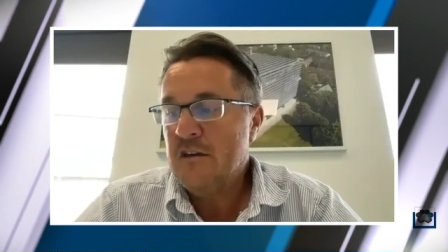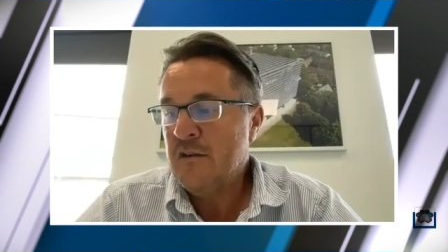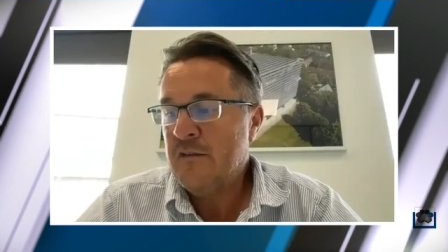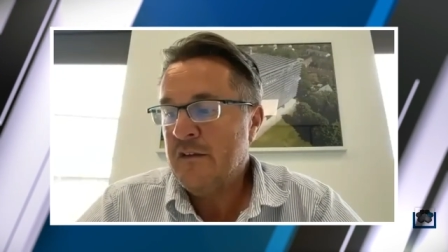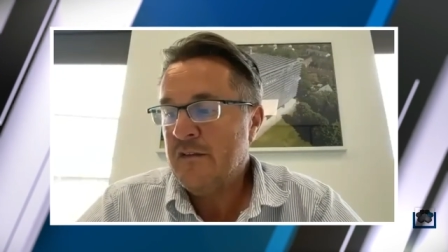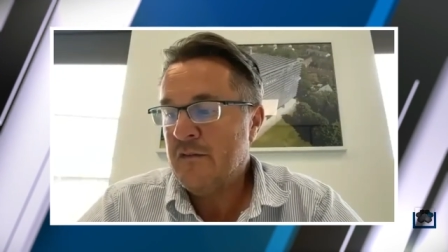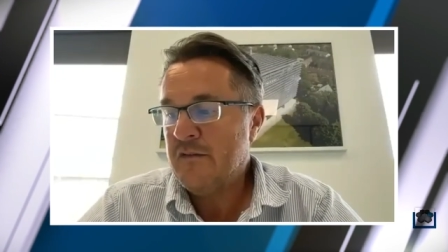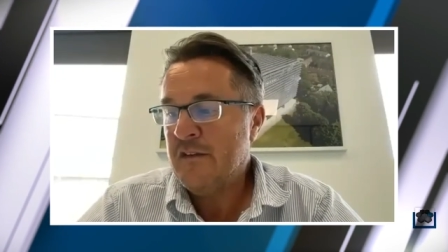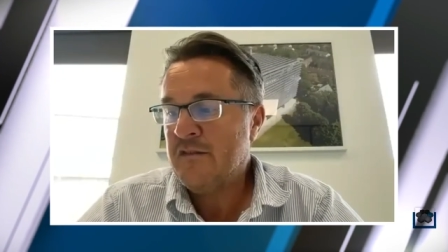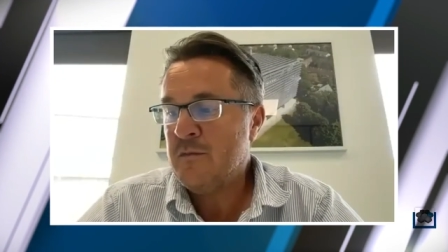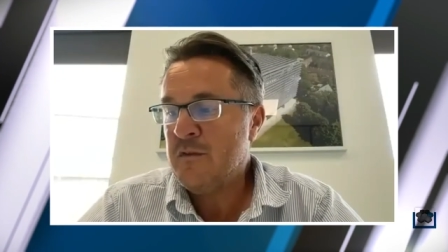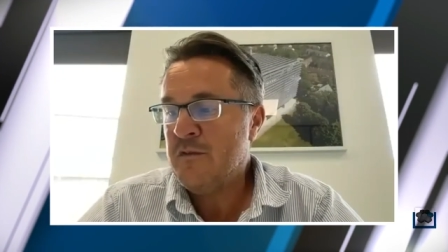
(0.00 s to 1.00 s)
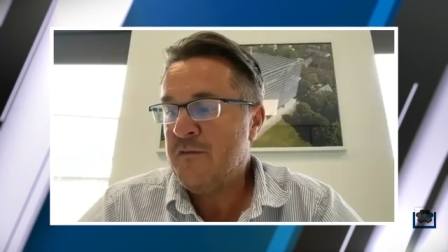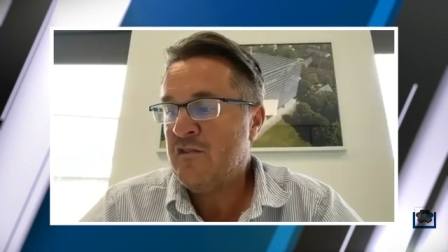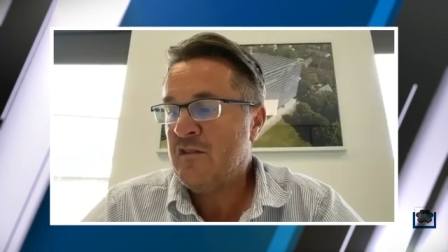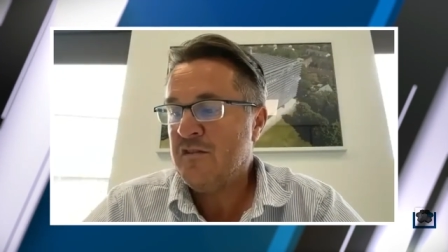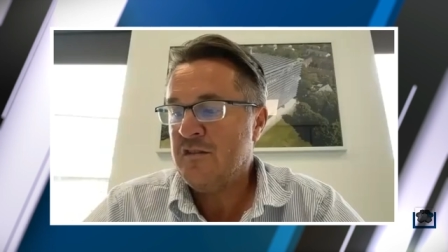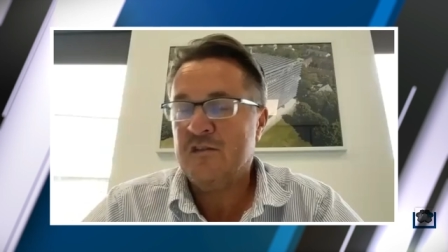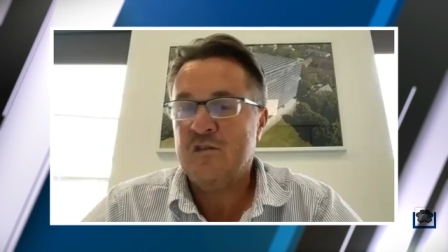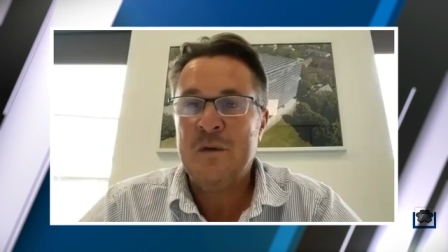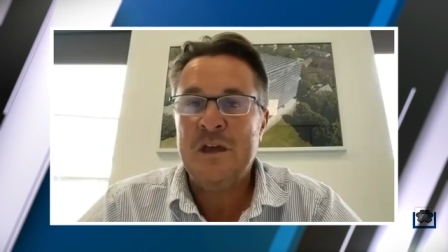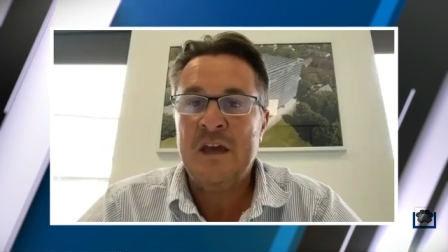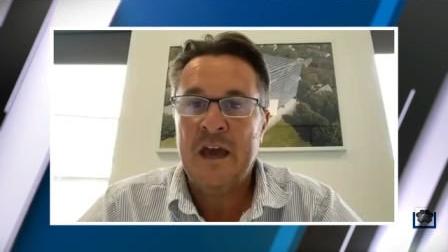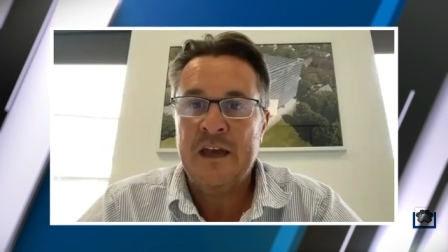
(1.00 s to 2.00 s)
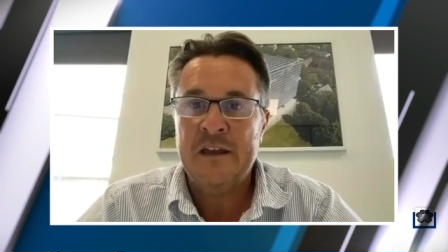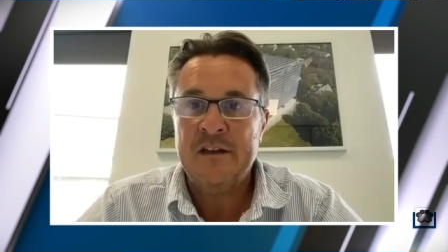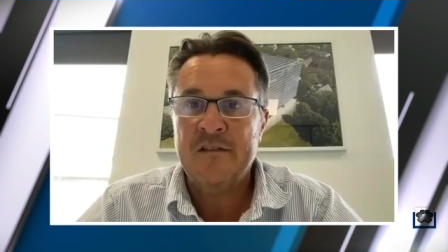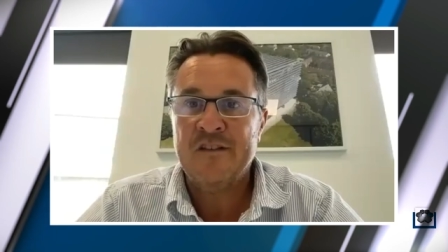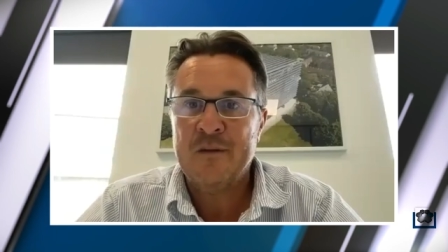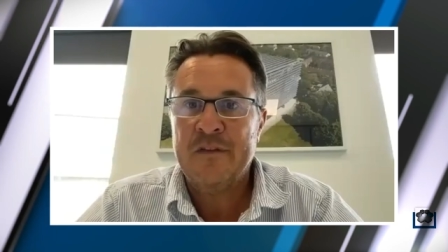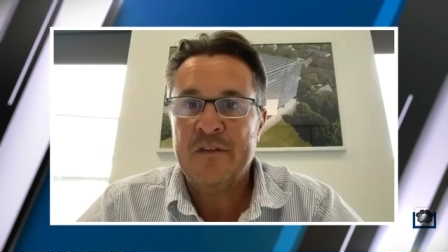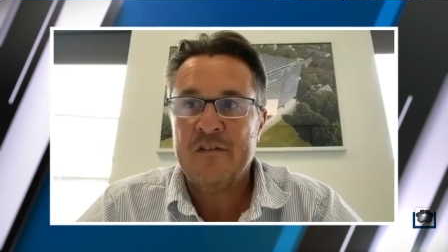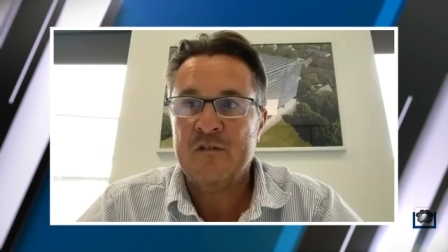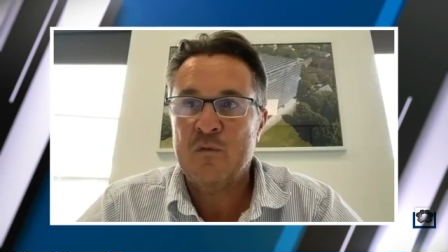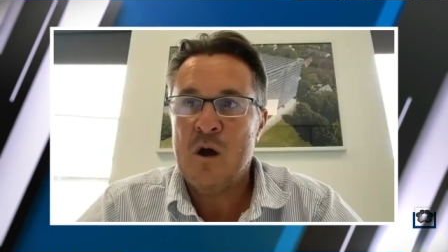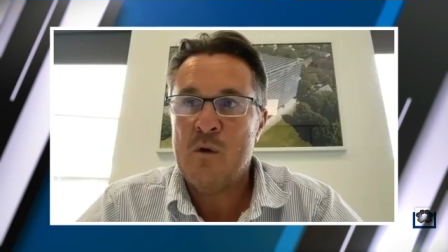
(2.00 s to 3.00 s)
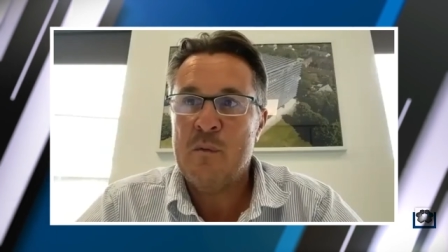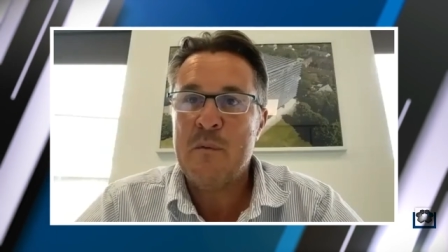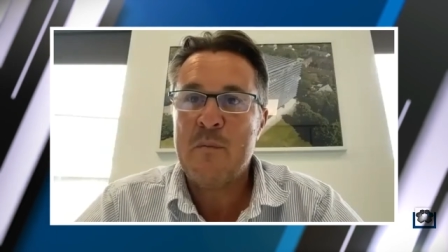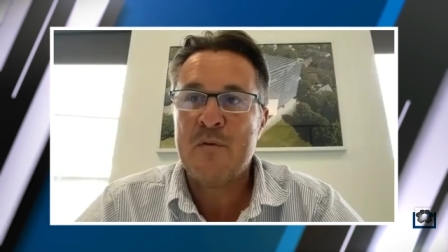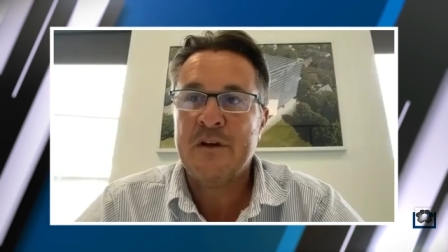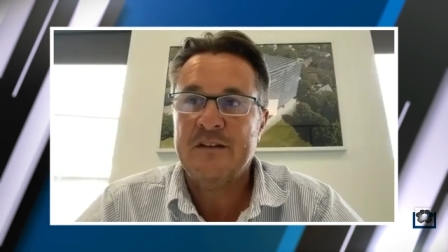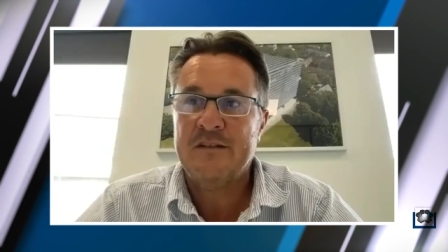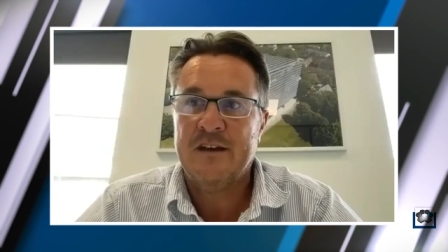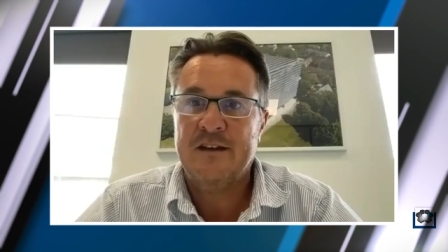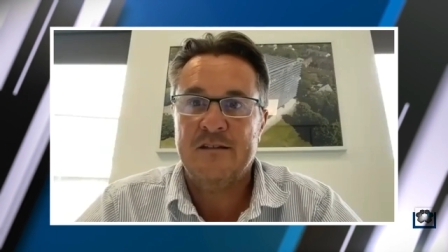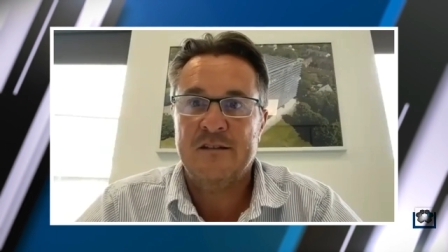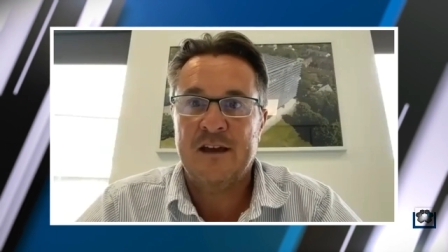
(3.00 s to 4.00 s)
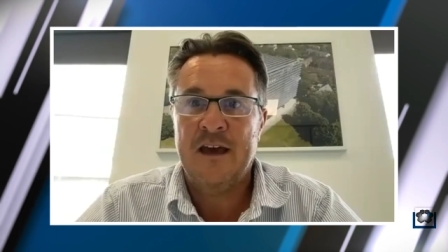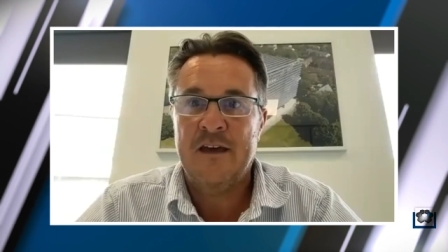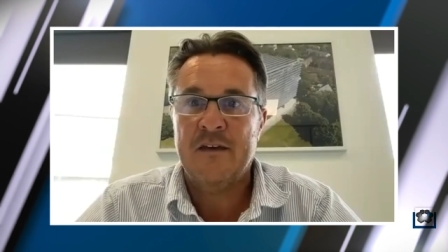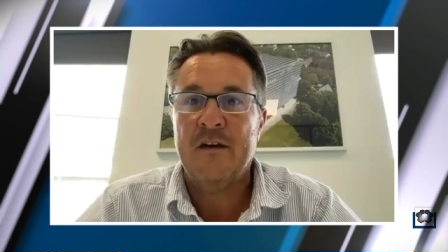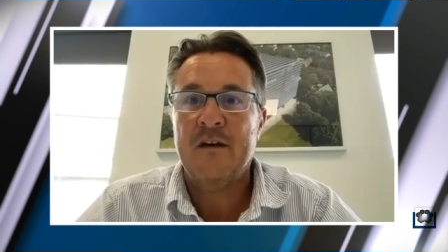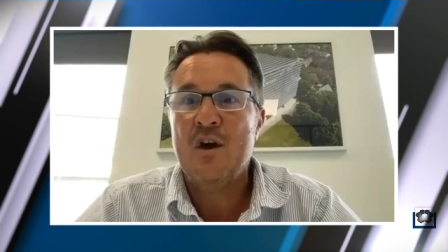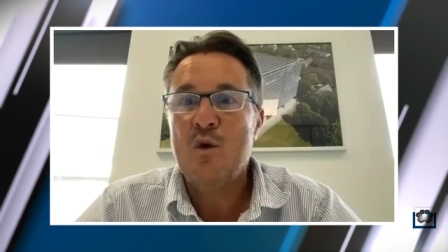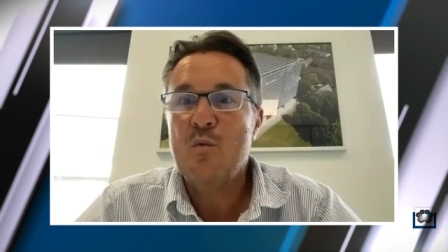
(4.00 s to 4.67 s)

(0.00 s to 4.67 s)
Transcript: so there's a, there's some efficiency to be gained in some of this as well when we bring this data together